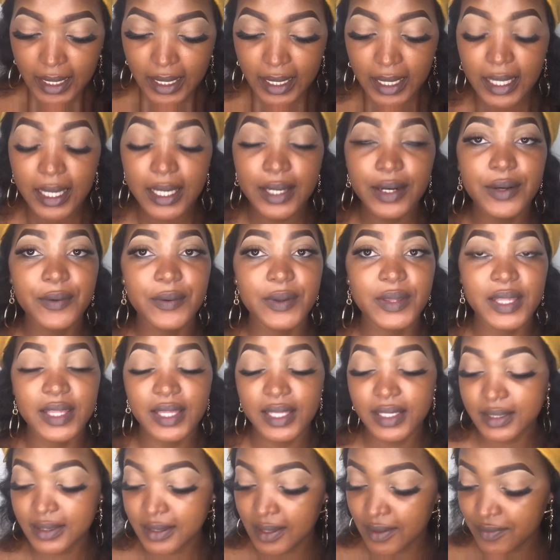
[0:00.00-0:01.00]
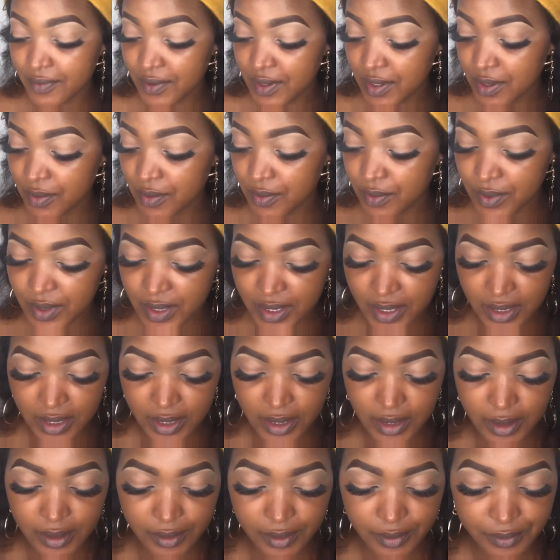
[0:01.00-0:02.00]
whether that's a very good
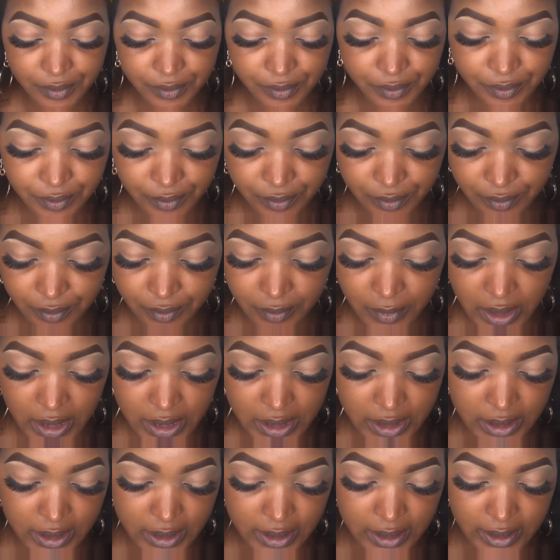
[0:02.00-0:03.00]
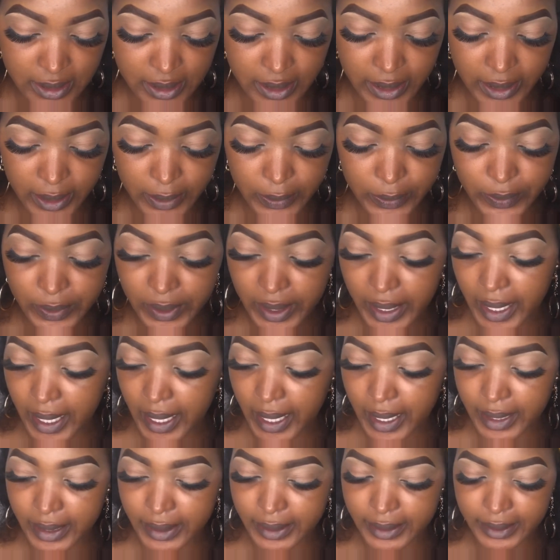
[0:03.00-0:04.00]
thing, but who
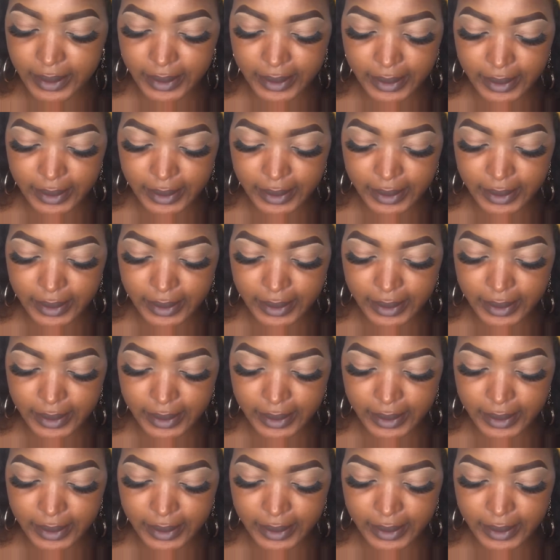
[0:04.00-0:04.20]
cares?